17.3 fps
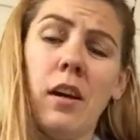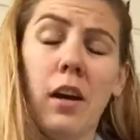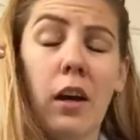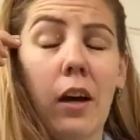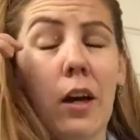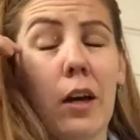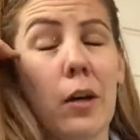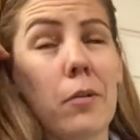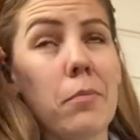
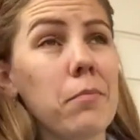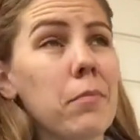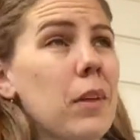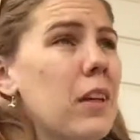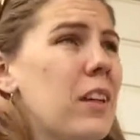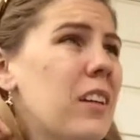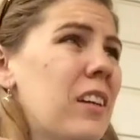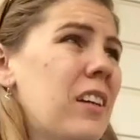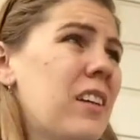
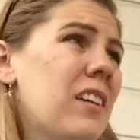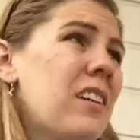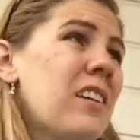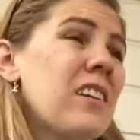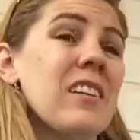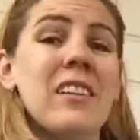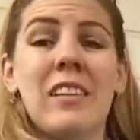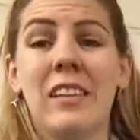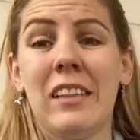
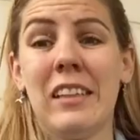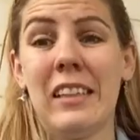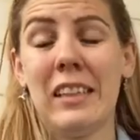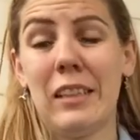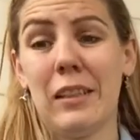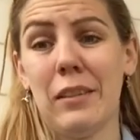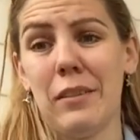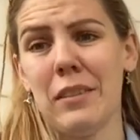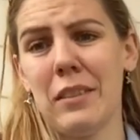You
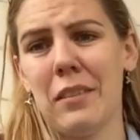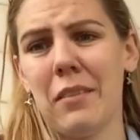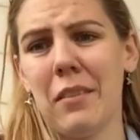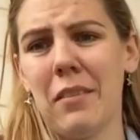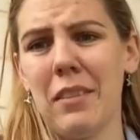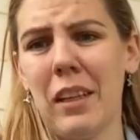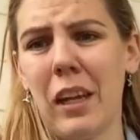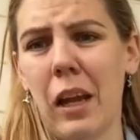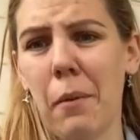know,
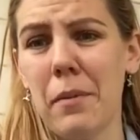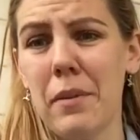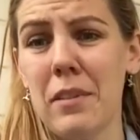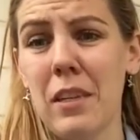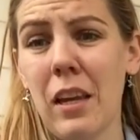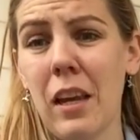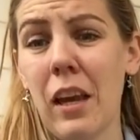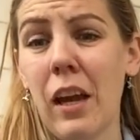sometimes that happens.